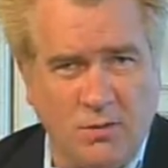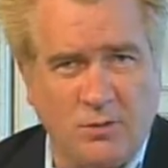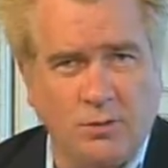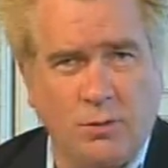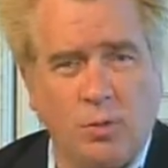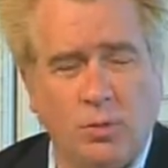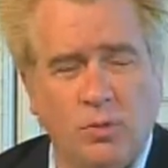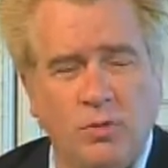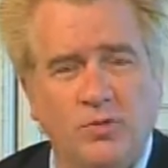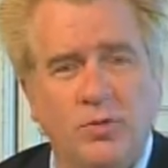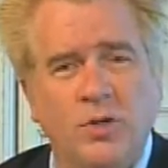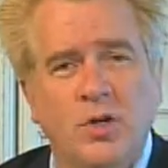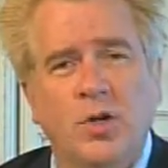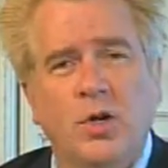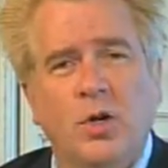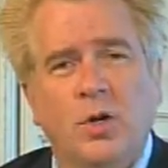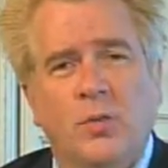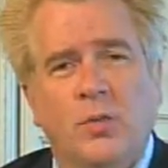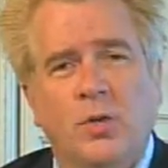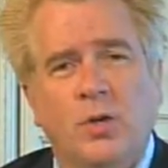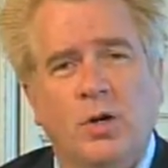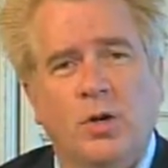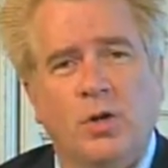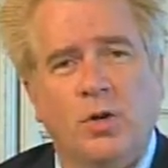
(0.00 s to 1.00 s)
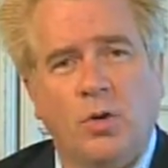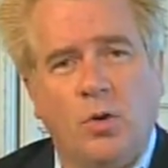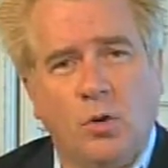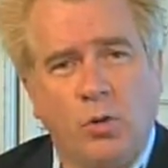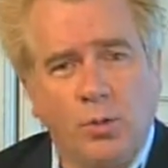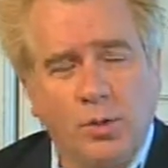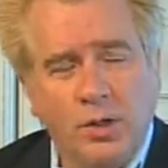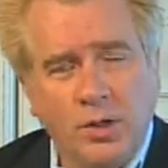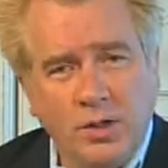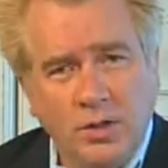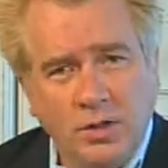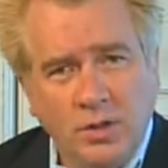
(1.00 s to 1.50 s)
Of course, we are
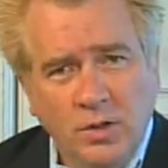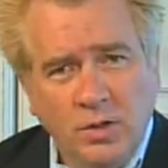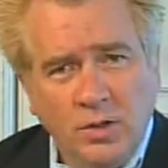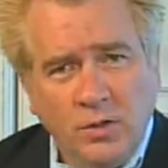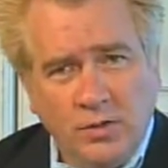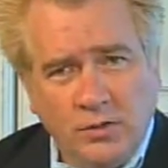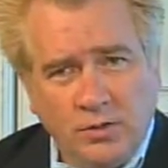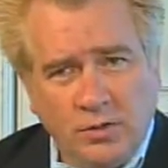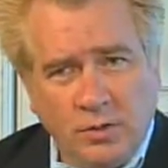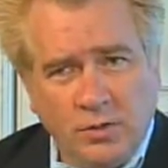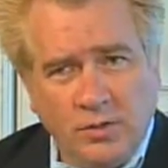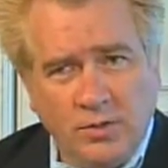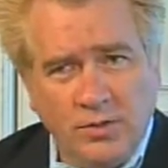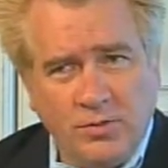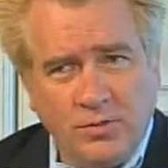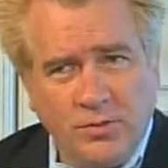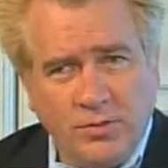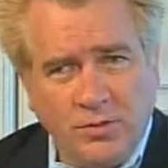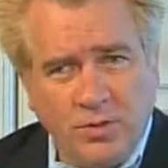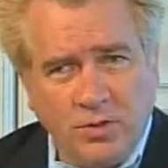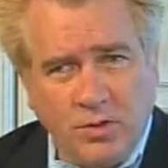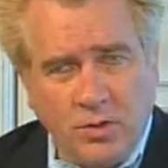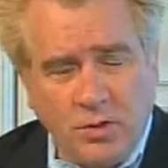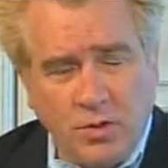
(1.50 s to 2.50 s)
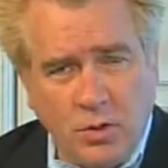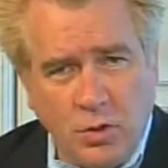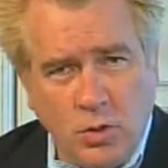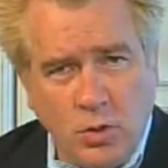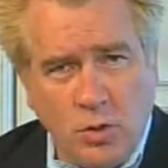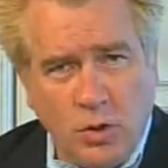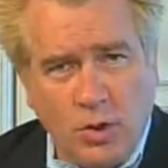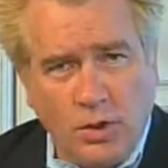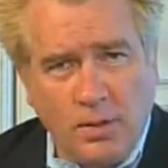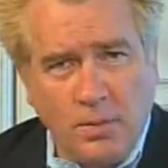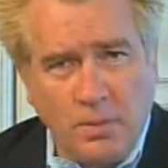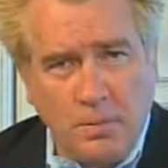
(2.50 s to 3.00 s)
holding services at the New
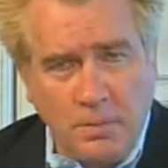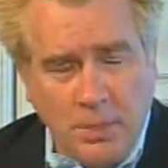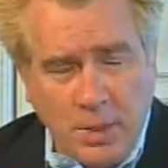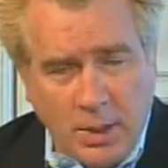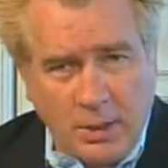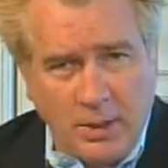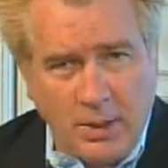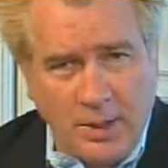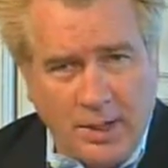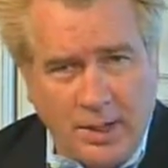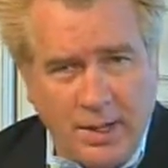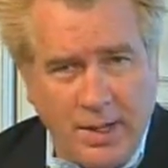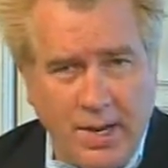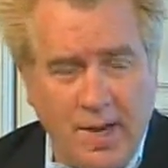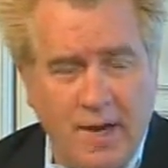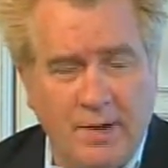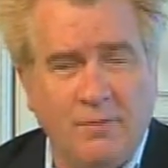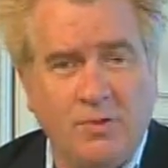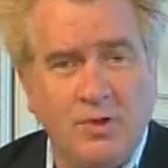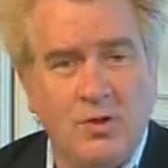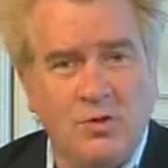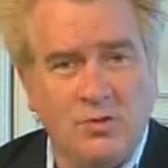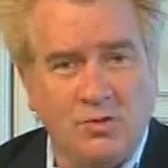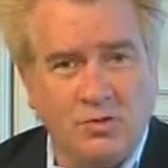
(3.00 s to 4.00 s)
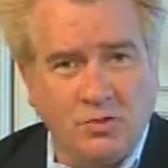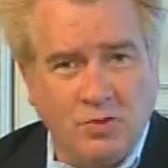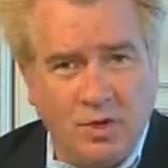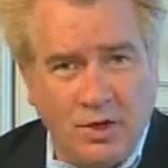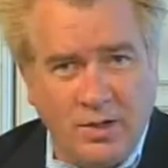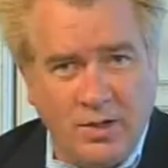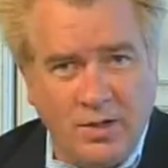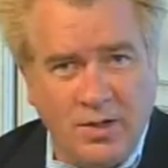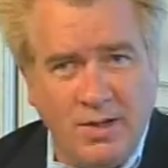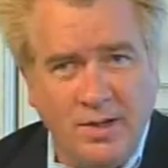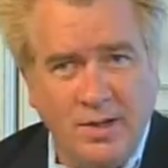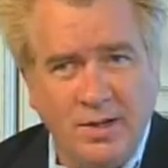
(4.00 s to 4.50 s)
York Marriott every
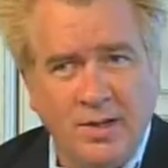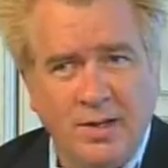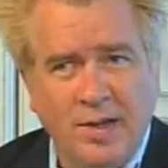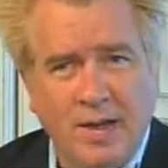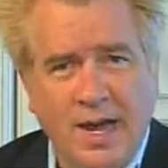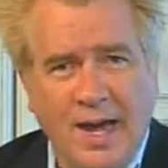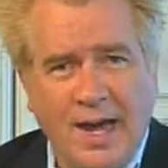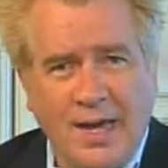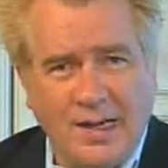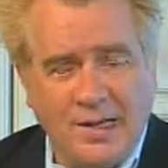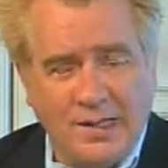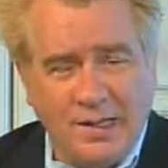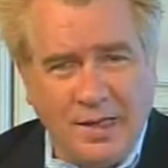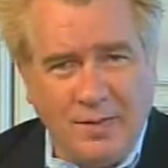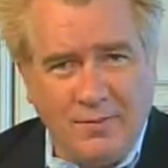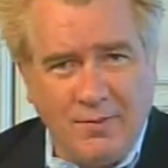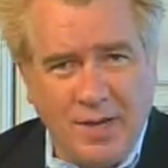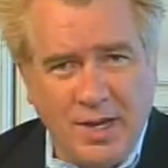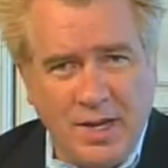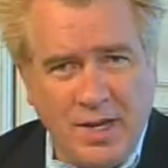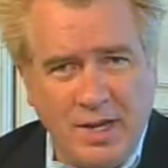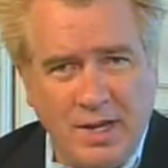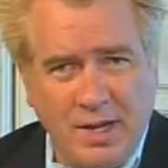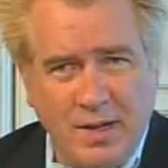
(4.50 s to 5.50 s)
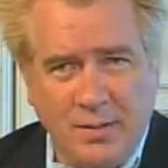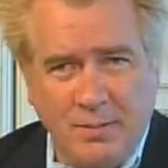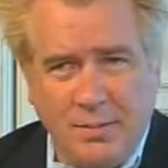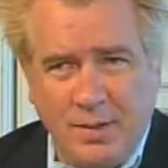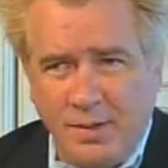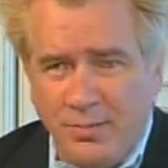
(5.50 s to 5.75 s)
Sunday at 11 a.m.